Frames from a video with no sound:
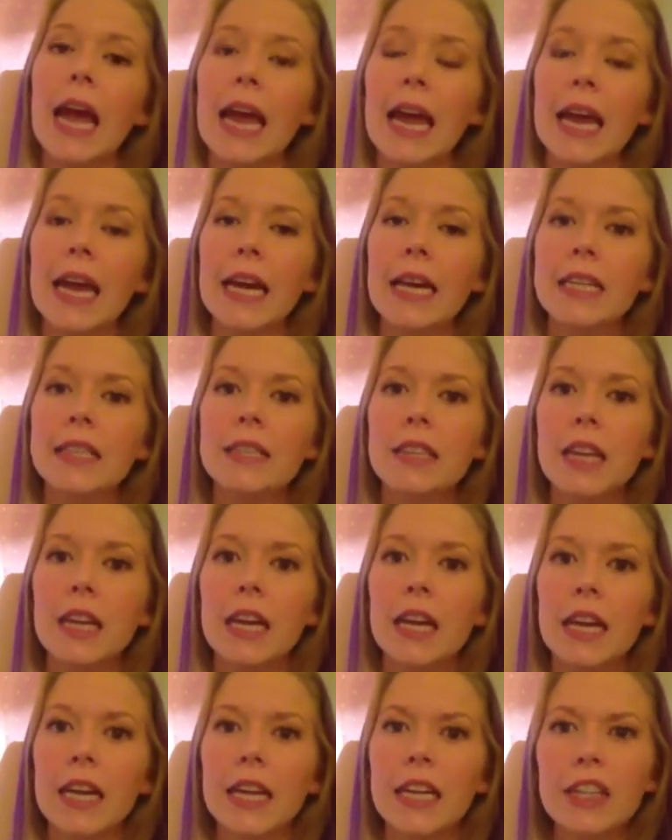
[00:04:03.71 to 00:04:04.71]
And
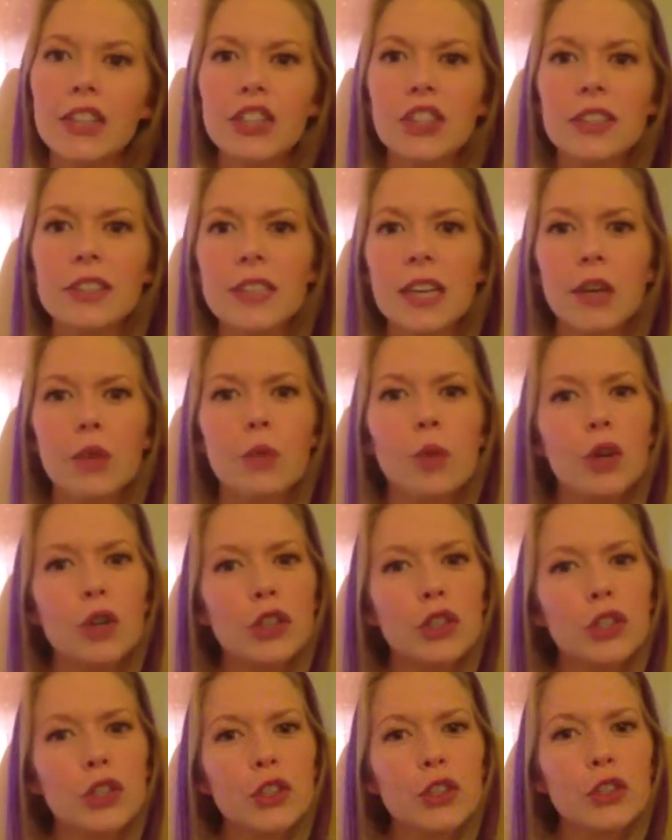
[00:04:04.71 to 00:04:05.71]
he just said,
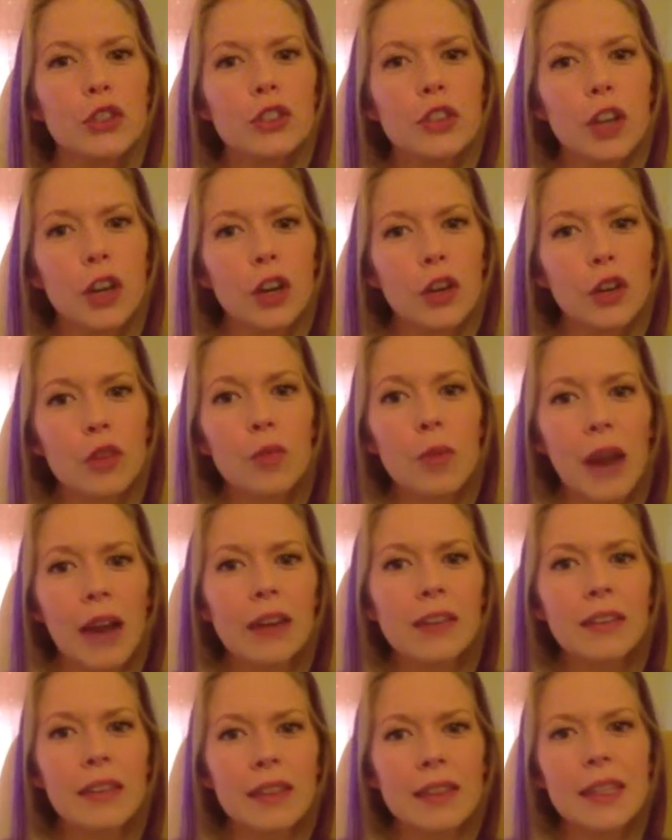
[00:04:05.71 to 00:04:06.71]
well, you're
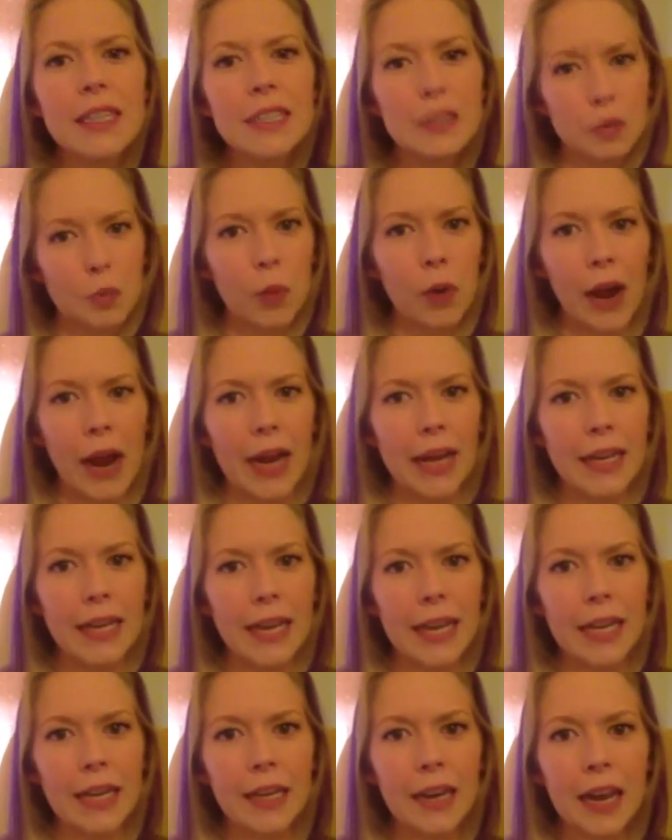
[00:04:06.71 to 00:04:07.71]
around in this
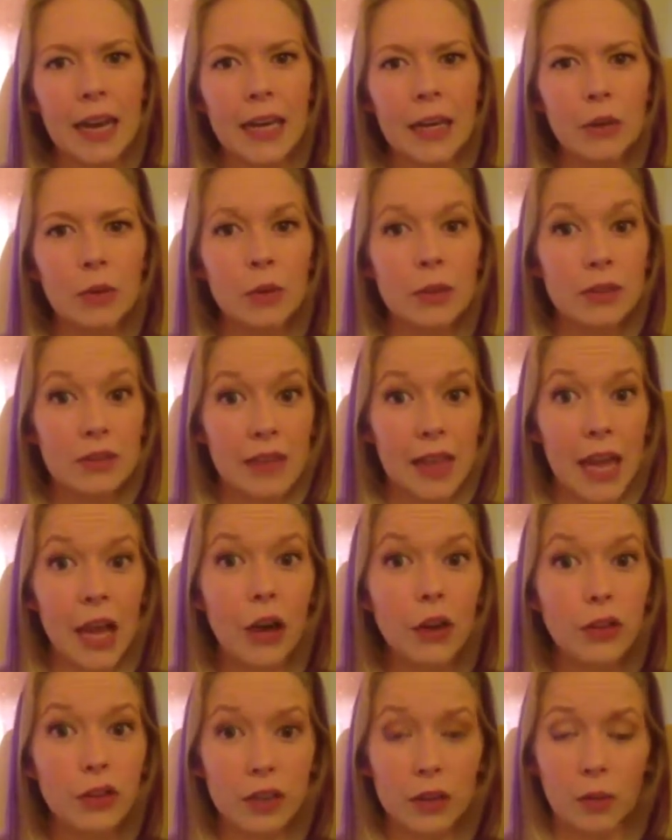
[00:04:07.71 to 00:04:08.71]
bracket. And it was the
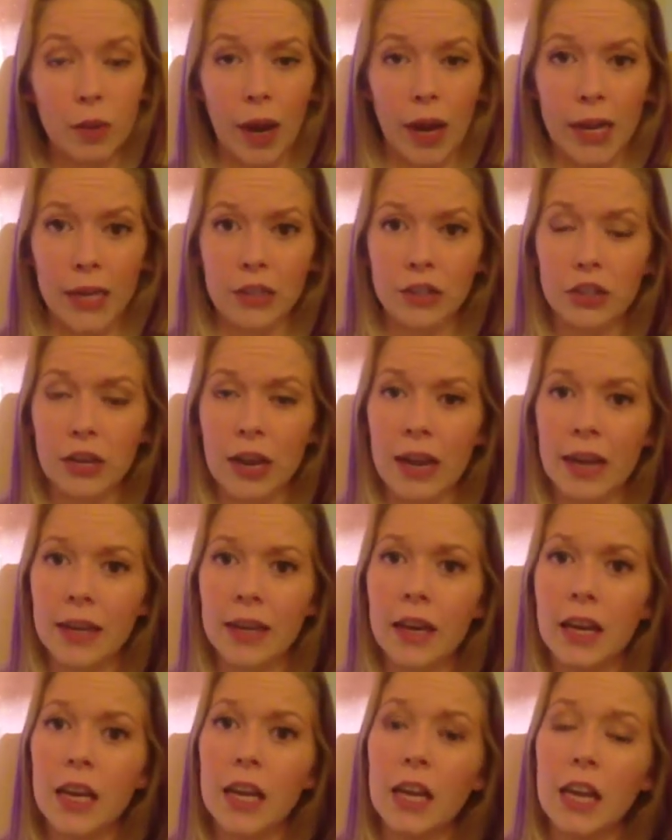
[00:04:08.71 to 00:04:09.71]
healthy range,
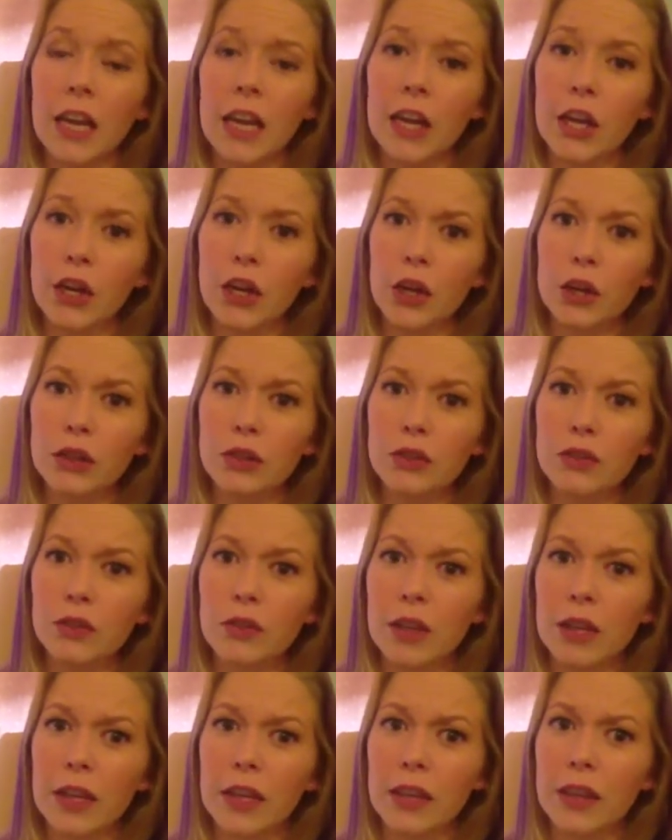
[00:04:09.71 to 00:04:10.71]
and it
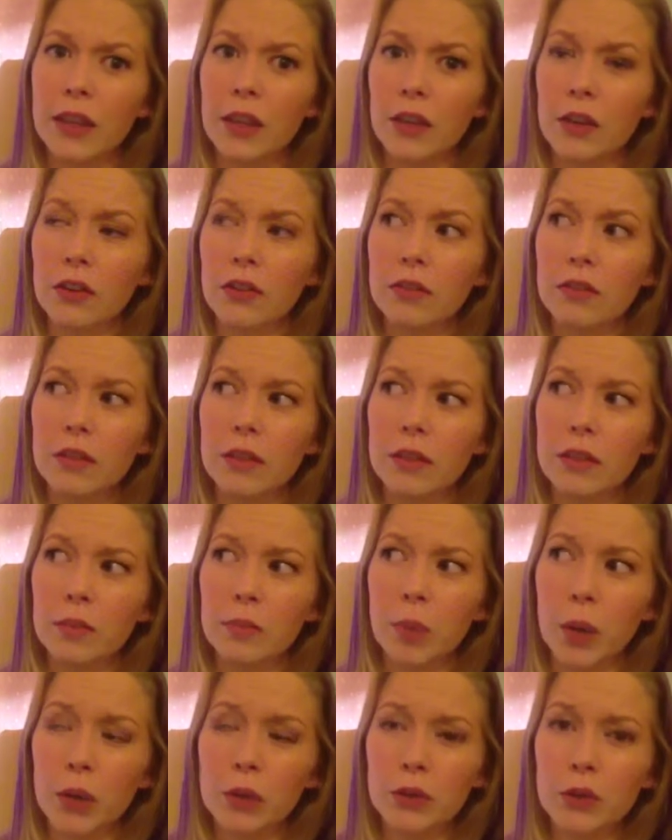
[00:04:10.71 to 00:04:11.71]
goes, their
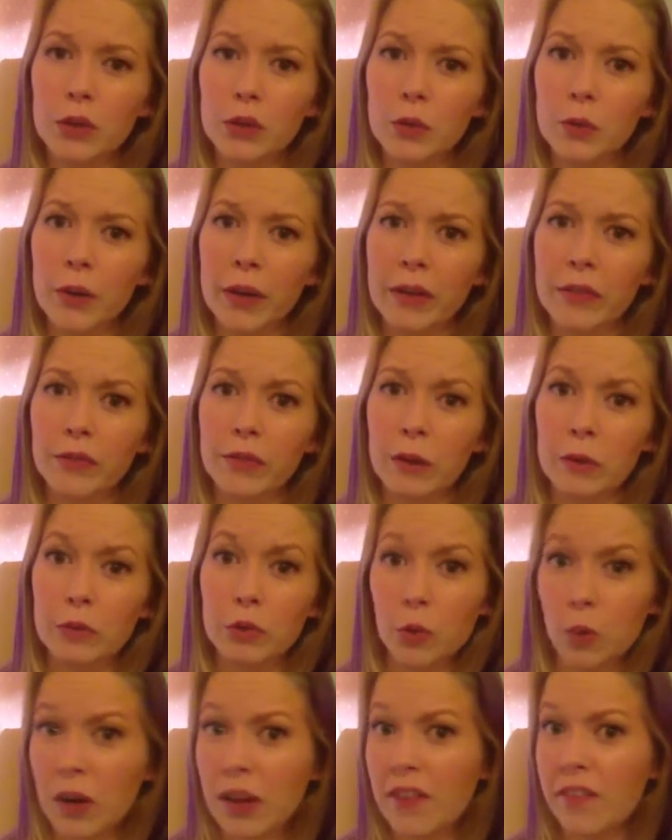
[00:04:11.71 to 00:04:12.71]
poster went from
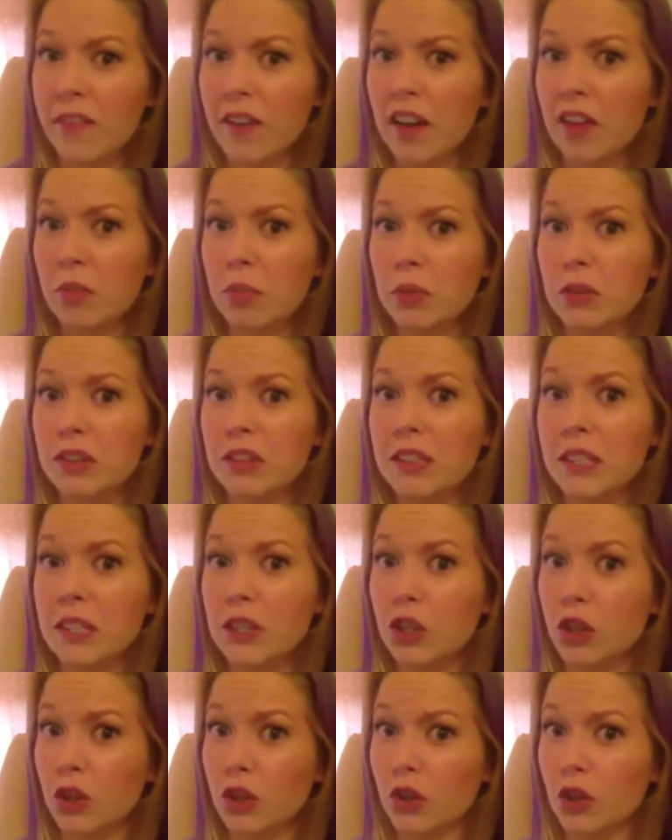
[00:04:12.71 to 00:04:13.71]

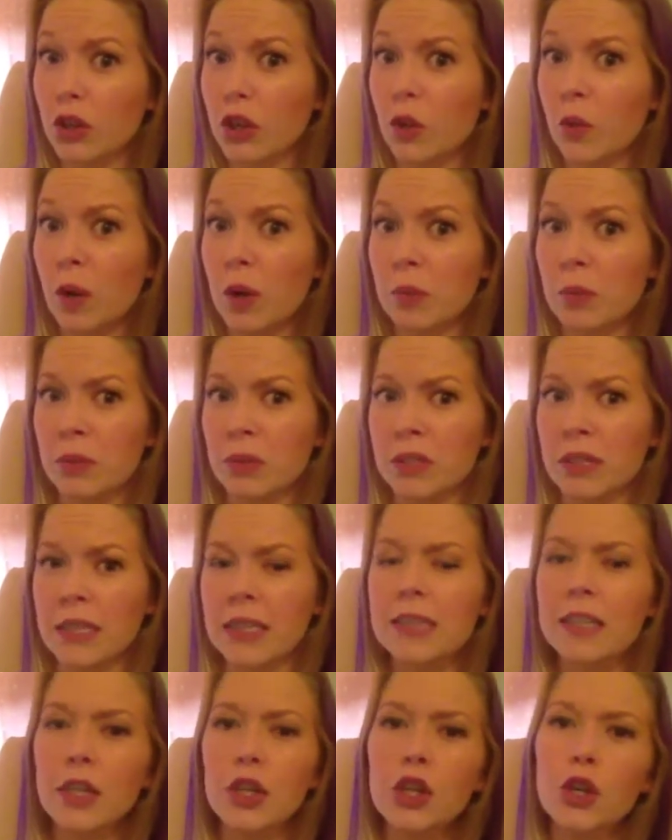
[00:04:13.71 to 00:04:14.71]
25% to 31%.
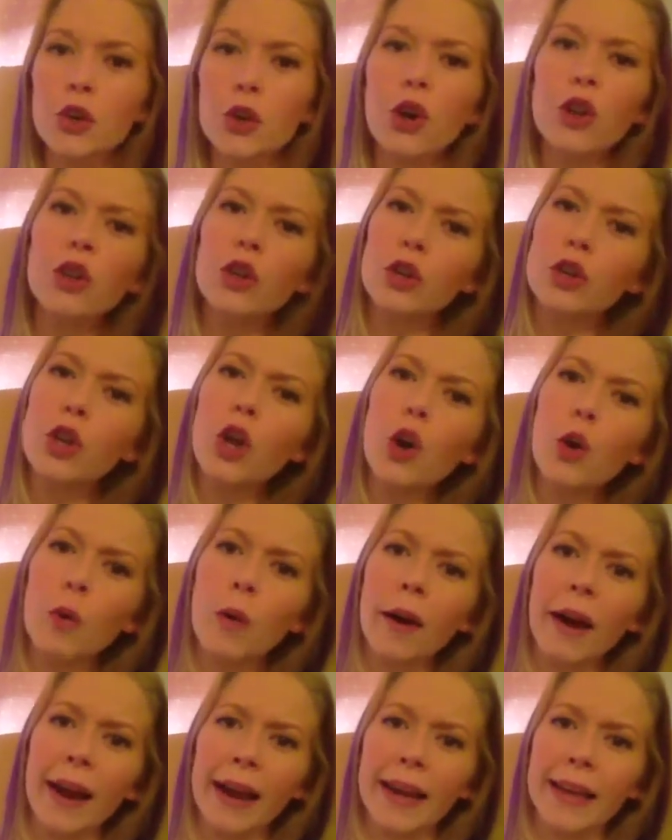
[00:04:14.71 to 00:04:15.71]
He's like, you're on the
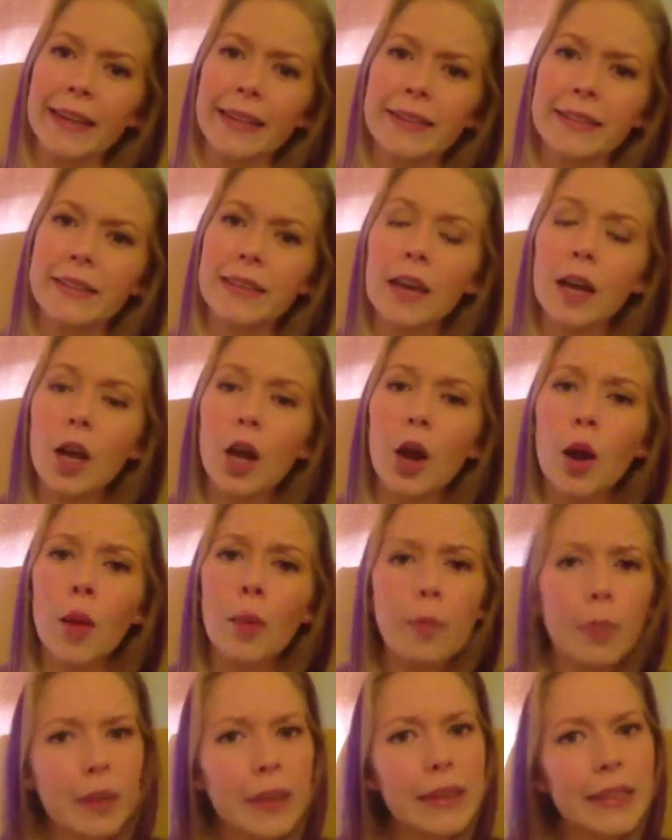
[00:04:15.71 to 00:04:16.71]
lower end,
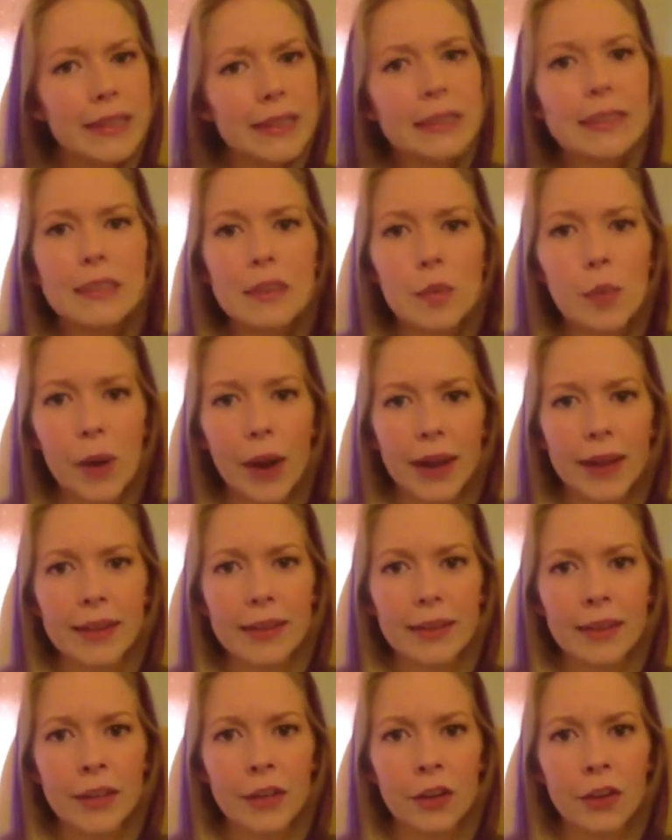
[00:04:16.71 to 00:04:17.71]
but this is the
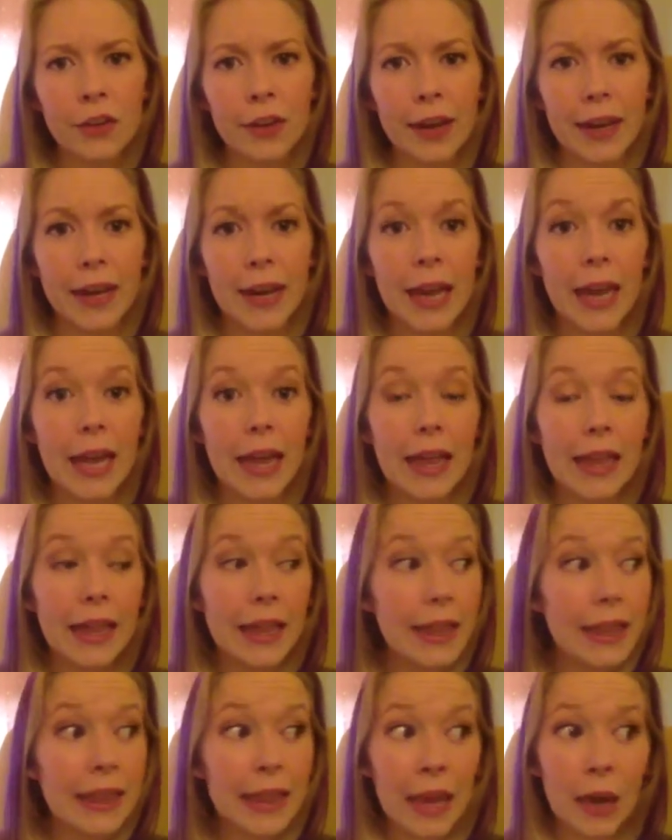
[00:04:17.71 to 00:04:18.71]
bracket that you're in.
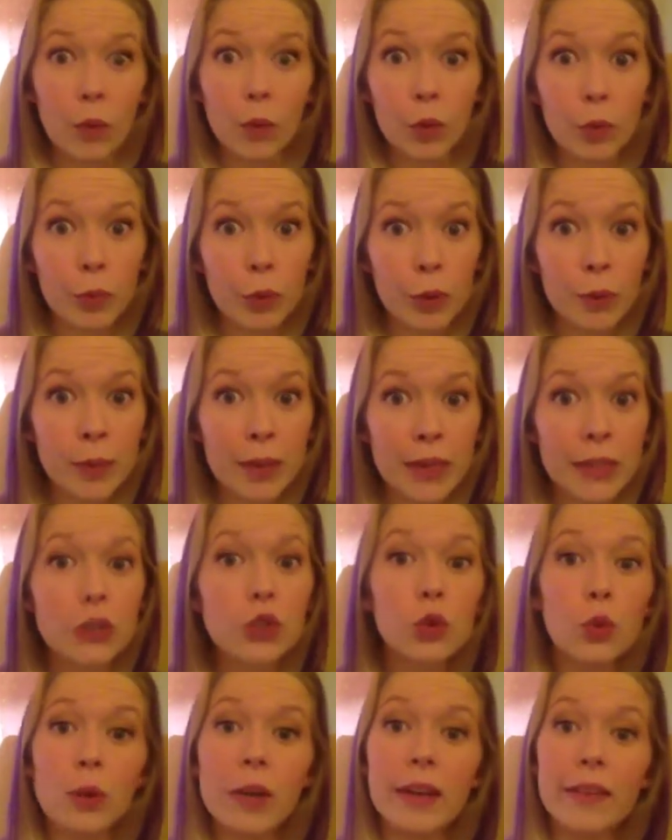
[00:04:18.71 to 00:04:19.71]
That would put me
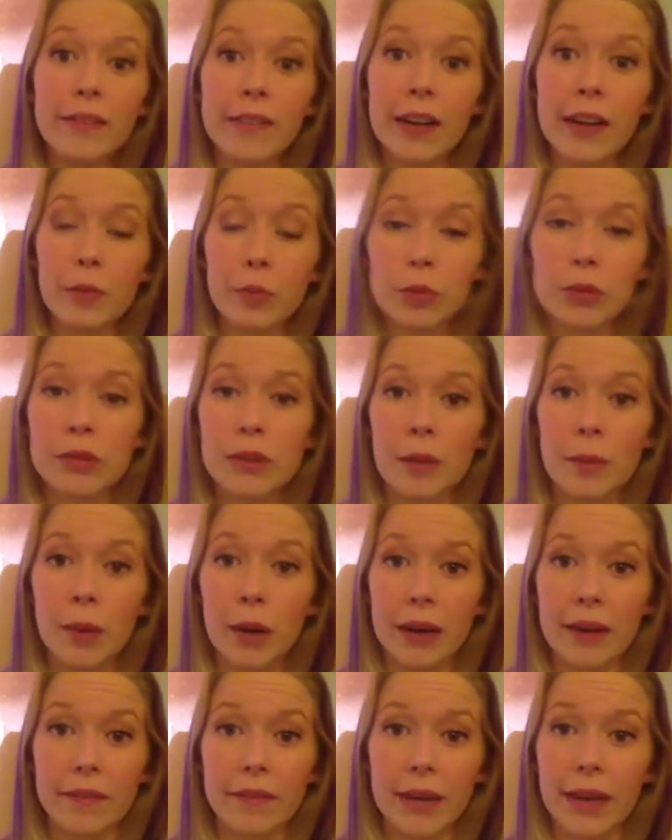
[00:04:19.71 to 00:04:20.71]
at 25%
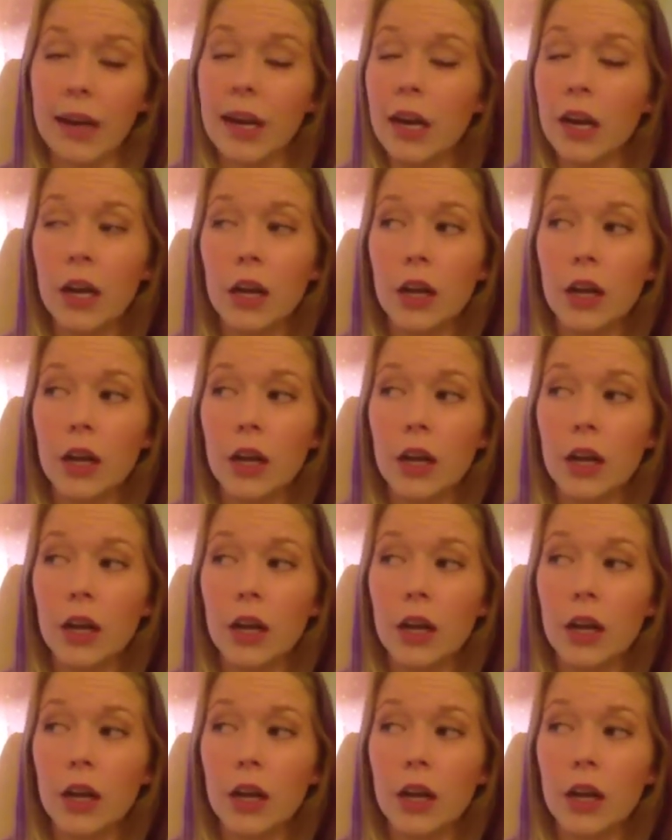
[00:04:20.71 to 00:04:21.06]
body fat.